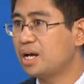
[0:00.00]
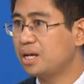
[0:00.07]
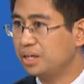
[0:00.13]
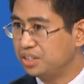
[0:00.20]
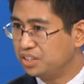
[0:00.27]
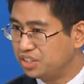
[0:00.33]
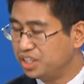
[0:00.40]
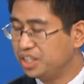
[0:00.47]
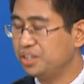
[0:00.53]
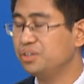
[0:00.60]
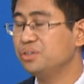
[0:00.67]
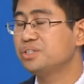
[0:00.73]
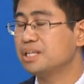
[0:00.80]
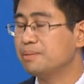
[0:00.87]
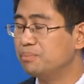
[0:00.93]
are indeed
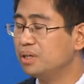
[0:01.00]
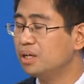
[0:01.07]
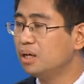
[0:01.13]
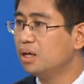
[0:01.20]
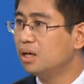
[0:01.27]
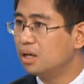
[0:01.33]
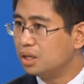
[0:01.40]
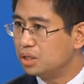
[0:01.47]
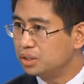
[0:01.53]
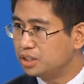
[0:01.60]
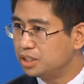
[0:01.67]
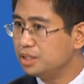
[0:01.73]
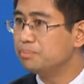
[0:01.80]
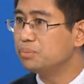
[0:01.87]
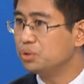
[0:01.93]
some uh,
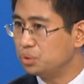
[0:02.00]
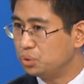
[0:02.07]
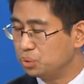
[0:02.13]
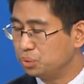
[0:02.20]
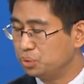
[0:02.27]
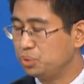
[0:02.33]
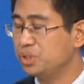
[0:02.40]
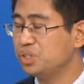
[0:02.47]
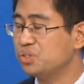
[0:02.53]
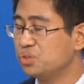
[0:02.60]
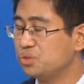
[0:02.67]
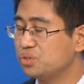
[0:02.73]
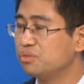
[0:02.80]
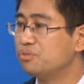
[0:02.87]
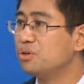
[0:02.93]
deep
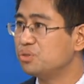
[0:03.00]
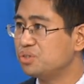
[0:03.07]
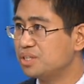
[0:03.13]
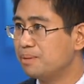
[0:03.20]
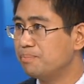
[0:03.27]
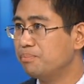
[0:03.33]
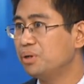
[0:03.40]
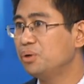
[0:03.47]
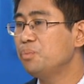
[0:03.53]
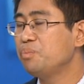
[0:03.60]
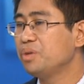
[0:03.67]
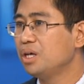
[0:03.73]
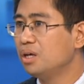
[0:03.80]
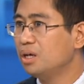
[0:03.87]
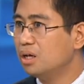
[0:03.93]
reasons. For example,
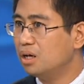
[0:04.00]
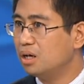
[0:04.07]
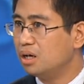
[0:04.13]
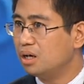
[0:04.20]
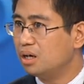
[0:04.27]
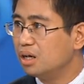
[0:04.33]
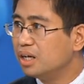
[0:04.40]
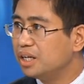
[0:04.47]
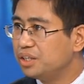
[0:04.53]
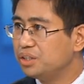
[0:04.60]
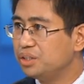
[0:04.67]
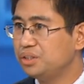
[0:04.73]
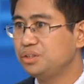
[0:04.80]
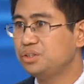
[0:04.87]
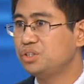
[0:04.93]
uh,
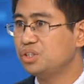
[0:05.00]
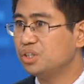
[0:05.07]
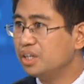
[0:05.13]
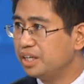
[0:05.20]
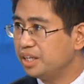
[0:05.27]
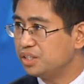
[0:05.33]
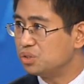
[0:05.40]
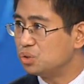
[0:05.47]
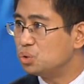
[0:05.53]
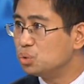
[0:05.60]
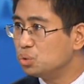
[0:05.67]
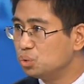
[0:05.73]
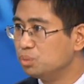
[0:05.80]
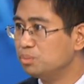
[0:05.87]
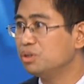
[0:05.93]
it is
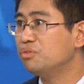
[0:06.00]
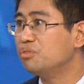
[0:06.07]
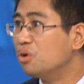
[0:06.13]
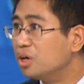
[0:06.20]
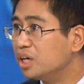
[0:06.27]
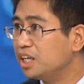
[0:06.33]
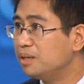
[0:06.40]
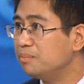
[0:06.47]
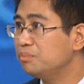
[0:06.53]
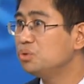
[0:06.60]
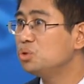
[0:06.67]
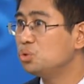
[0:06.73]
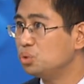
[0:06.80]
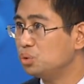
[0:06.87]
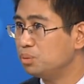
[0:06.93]
doomed for him
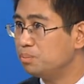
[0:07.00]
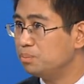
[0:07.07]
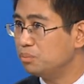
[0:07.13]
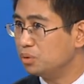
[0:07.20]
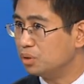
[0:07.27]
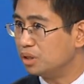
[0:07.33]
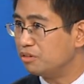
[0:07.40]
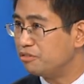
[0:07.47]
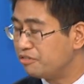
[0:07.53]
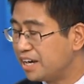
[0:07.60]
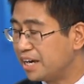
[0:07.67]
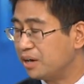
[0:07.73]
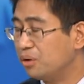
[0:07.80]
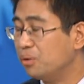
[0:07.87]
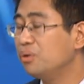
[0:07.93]
to uh,
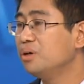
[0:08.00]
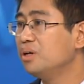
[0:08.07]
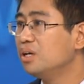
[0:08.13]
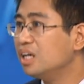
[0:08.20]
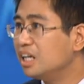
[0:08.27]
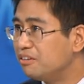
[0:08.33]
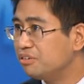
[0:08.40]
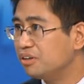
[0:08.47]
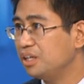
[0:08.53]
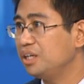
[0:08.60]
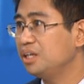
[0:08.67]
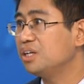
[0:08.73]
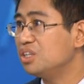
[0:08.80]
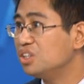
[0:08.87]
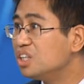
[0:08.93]
fail if he
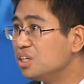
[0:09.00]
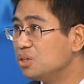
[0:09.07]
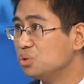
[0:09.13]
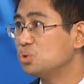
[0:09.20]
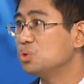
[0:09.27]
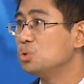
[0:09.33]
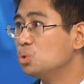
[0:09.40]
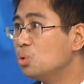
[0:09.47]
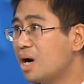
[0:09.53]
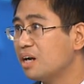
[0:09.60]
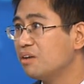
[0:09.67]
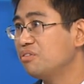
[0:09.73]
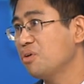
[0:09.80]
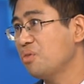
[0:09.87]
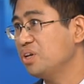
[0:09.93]
continues to
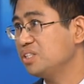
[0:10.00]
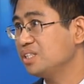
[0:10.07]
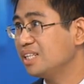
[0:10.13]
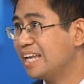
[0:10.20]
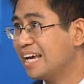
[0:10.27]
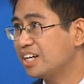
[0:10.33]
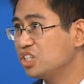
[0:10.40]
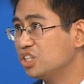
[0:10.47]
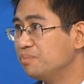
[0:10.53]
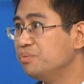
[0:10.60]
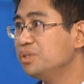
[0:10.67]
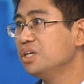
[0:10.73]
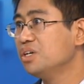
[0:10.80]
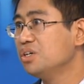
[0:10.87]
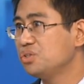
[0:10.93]
run for this election,
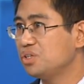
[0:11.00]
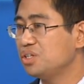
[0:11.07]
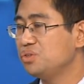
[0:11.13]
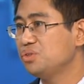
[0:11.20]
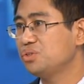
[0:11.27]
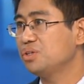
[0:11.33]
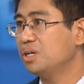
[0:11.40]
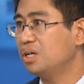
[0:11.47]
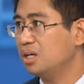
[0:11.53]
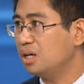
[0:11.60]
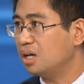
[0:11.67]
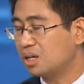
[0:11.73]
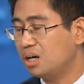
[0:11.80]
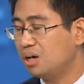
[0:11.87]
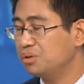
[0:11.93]
since uh,
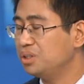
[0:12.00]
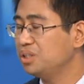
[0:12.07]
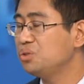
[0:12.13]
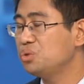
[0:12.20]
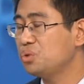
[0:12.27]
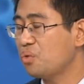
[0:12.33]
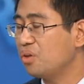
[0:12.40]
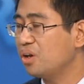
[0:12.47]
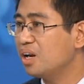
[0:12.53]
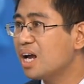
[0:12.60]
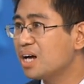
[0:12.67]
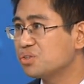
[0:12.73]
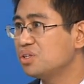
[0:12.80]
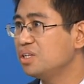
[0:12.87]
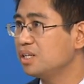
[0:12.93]
according to the
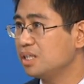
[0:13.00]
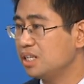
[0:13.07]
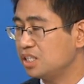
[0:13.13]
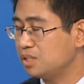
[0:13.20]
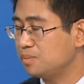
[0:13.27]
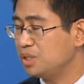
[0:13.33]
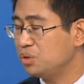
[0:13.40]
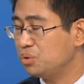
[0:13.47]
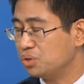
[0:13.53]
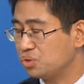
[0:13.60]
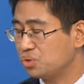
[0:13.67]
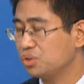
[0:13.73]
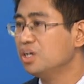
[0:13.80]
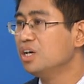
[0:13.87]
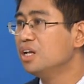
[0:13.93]
last
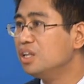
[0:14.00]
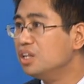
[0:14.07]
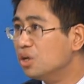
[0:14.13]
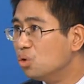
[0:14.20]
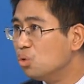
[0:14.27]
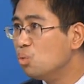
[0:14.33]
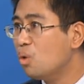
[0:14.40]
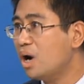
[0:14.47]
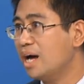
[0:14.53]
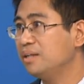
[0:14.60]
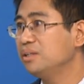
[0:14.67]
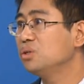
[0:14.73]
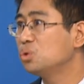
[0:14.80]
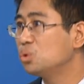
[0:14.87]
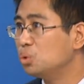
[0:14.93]
experience, no
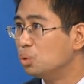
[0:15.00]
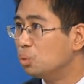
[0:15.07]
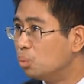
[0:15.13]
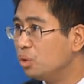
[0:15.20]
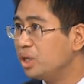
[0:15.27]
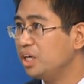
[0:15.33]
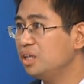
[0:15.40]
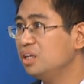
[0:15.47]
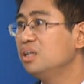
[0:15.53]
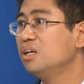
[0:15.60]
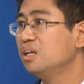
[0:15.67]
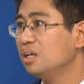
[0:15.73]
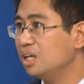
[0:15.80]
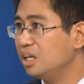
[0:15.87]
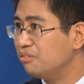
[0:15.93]
one could win
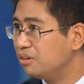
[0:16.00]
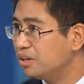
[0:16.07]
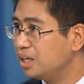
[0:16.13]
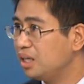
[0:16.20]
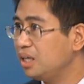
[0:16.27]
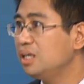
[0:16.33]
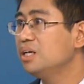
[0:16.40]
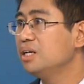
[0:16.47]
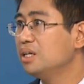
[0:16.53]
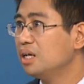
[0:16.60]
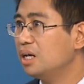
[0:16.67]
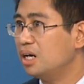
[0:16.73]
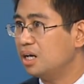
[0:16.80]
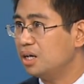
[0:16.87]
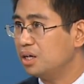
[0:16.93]
if he
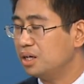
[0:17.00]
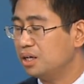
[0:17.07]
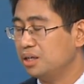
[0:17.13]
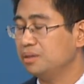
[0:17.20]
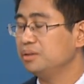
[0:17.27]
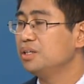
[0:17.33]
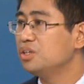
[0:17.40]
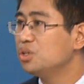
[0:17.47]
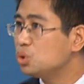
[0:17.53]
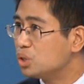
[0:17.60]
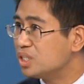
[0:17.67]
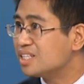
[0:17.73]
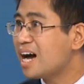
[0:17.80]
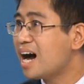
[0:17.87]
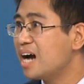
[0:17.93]
uh,
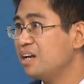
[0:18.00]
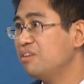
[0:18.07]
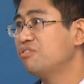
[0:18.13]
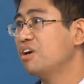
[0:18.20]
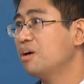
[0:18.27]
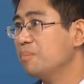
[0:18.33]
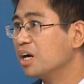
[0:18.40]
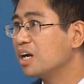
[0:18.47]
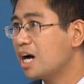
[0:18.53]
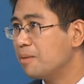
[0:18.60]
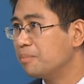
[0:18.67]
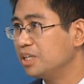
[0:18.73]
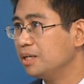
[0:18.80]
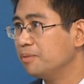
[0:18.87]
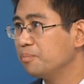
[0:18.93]
resign. You mean no
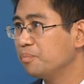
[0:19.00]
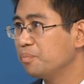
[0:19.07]
one from the